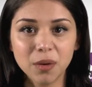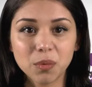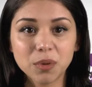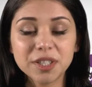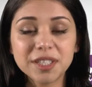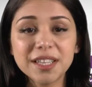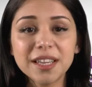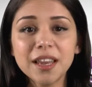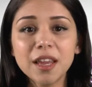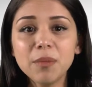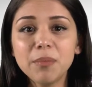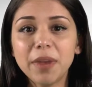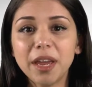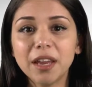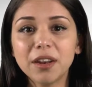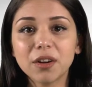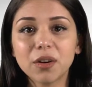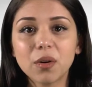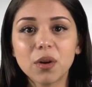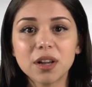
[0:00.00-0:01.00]
were sent and
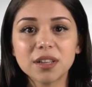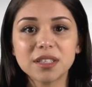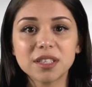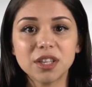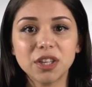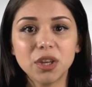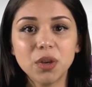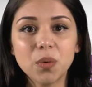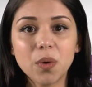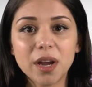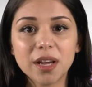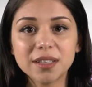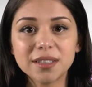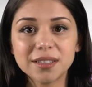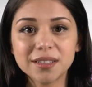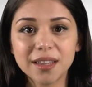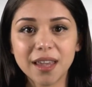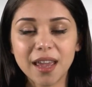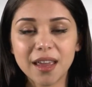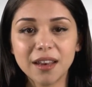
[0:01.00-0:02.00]
made across the
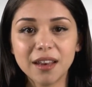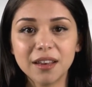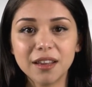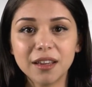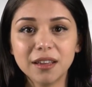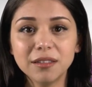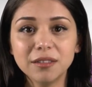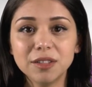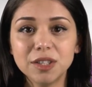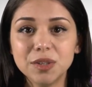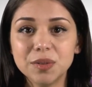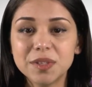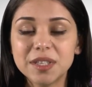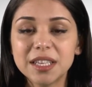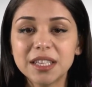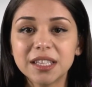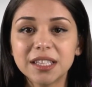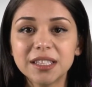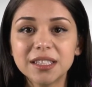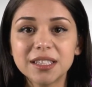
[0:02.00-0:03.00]
US, Canada, New
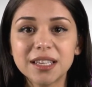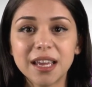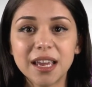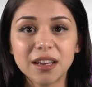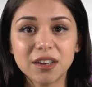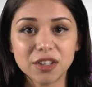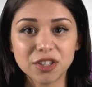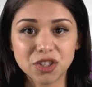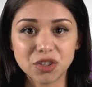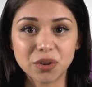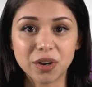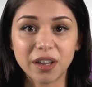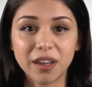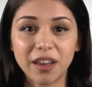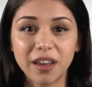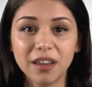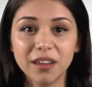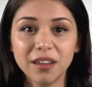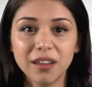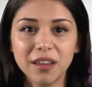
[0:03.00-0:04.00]
Zealand, and
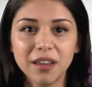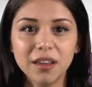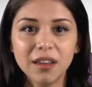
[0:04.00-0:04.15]
Australia.